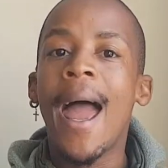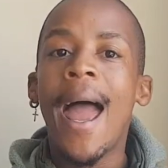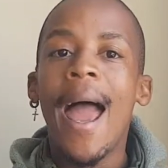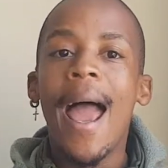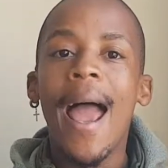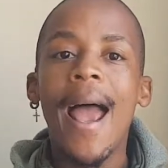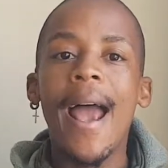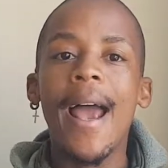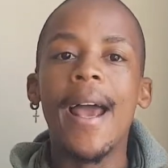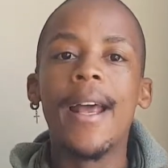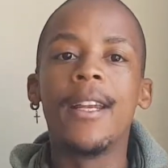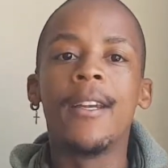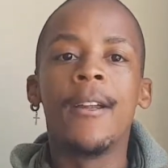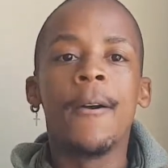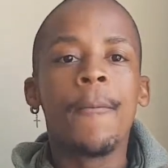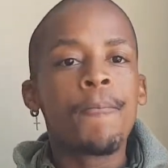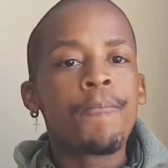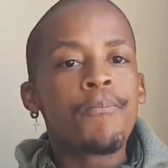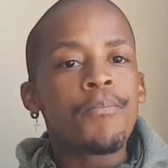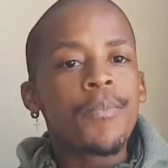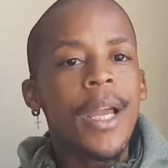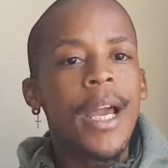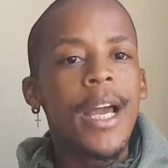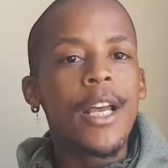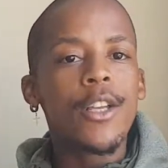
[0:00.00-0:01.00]
and
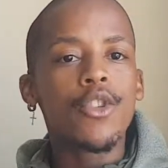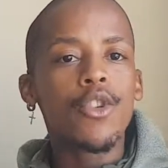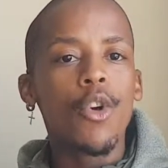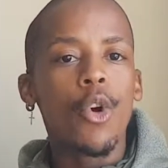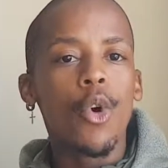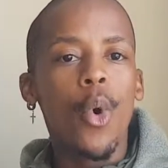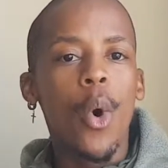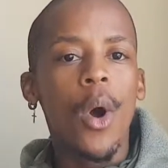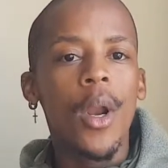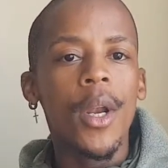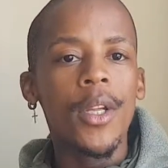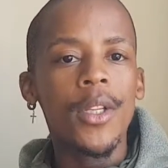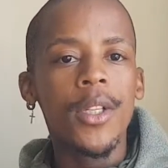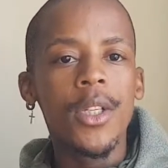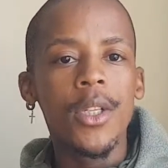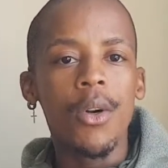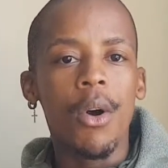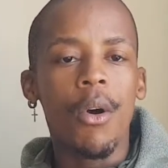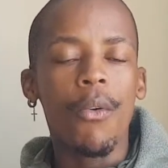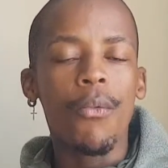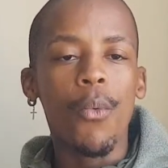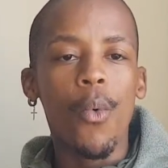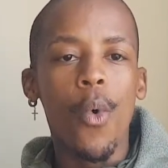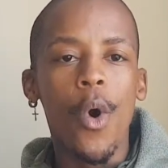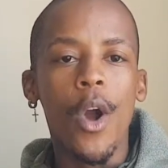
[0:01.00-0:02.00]
as your quality
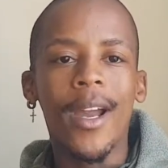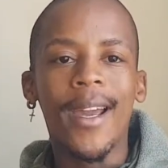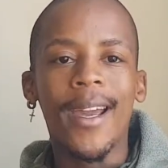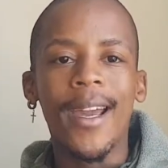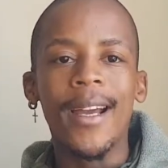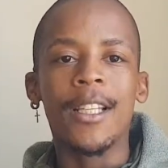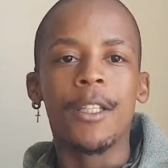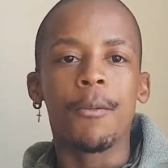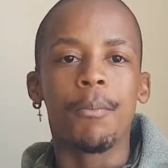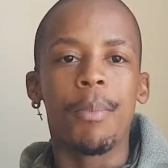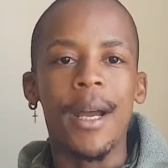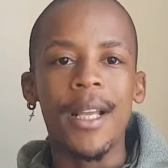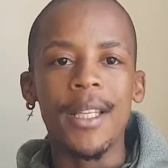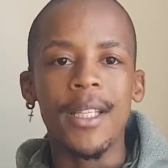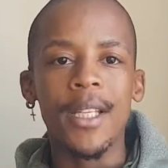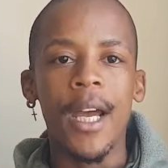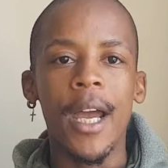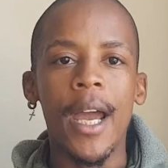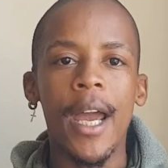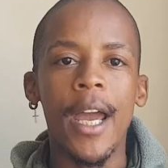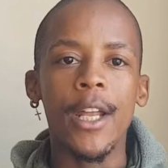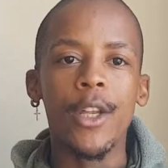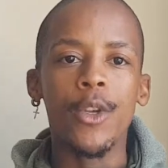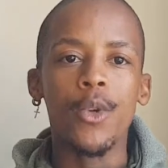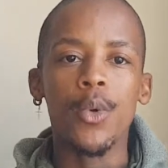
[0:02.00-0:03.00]
of work gets better
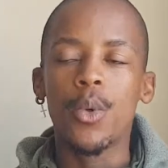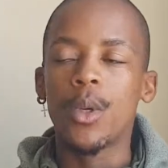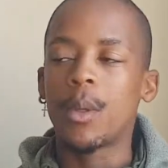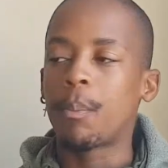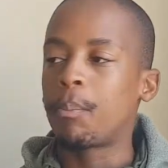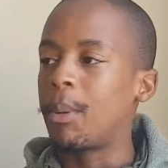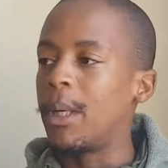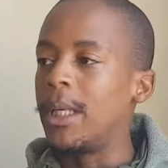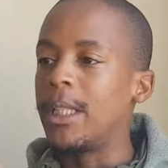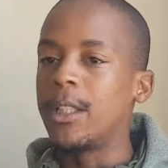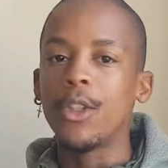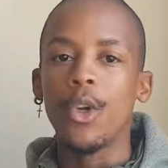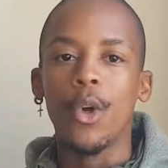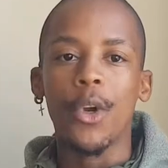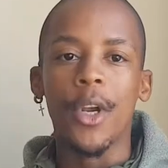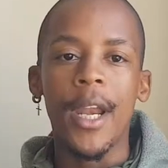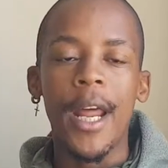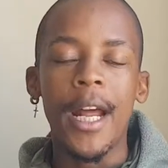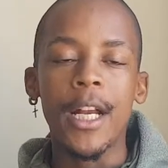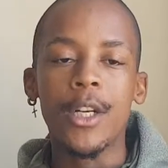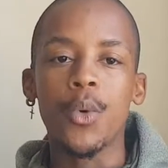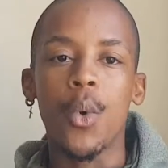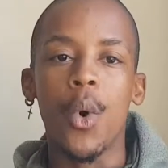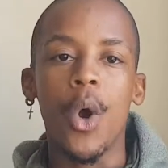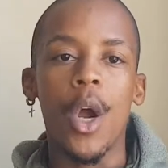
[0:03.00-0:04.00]
and you build your
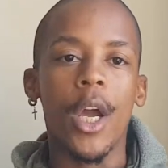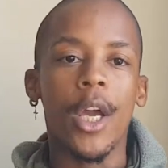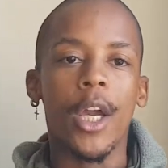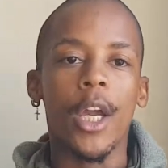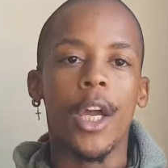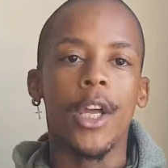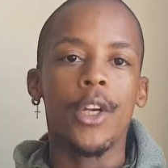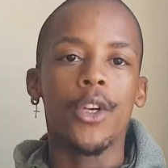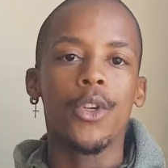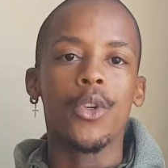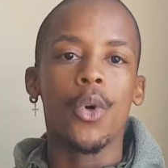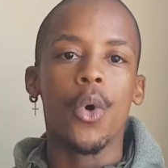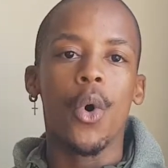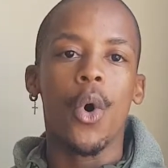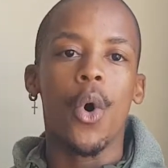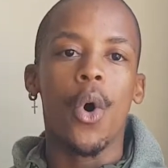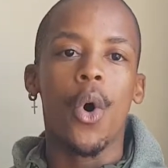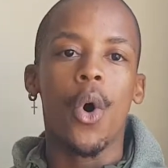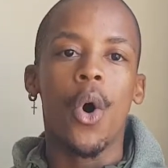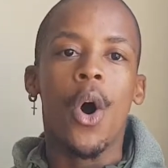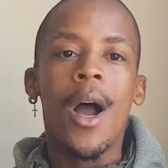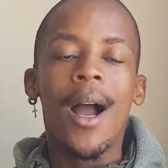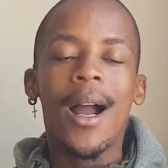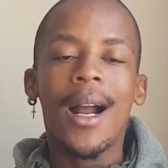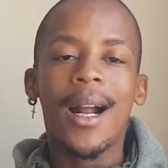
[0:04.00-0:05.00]
network and
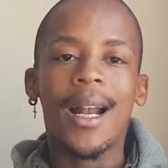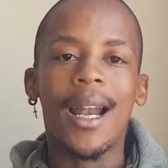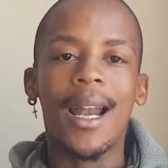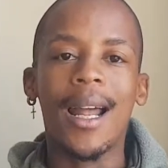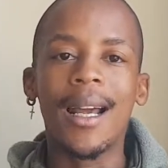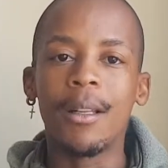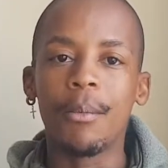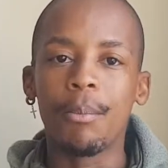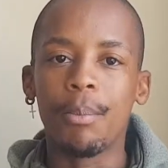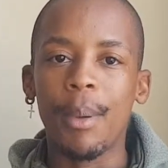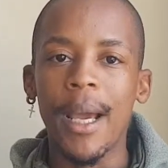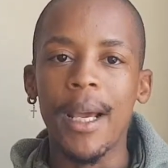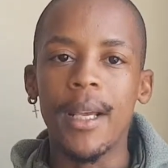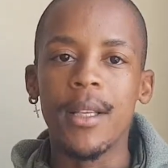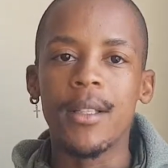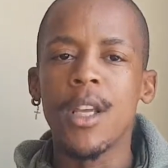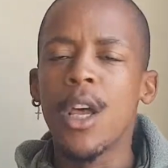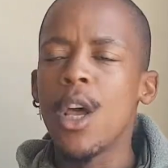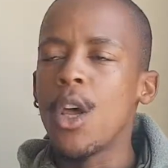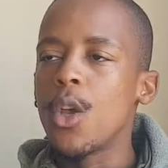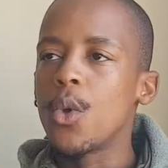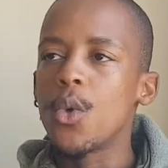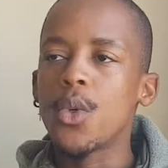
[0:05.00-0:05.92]
your client base,